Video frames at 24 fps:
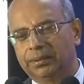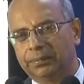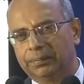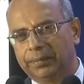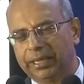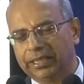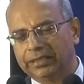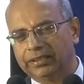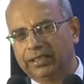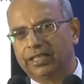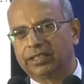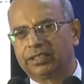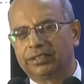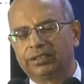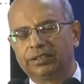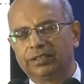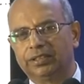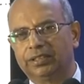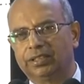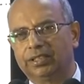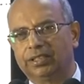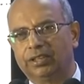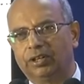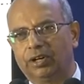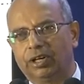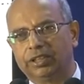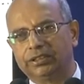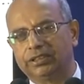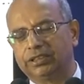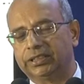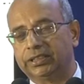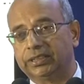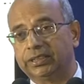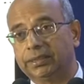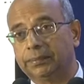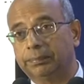by that
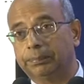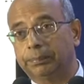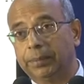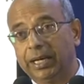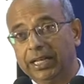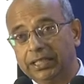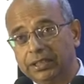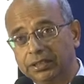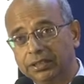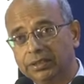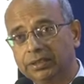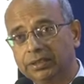logic. But